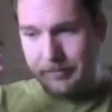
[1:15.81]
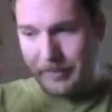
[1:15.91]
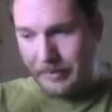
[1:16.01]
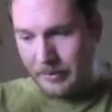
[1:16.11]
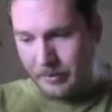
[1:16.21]

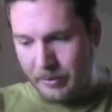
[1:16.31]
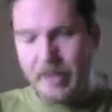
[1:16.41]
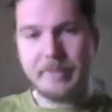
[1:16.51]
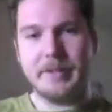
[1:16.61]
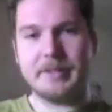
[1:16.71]
even though the
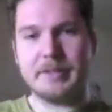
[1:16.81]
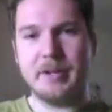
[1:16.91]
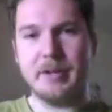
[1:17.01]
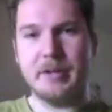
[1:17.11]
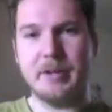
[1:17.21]
graphics
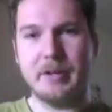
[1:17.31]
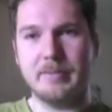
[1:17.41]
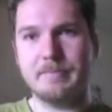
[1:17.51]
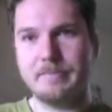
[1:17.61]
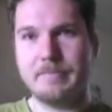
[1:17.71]
are
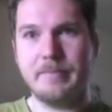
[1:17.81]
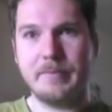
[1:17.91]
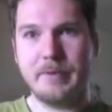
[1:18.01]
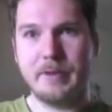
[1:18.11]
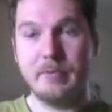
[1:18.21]

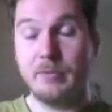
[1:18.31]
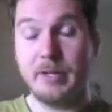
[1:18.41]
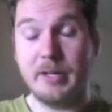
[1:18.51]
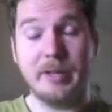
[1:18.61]
really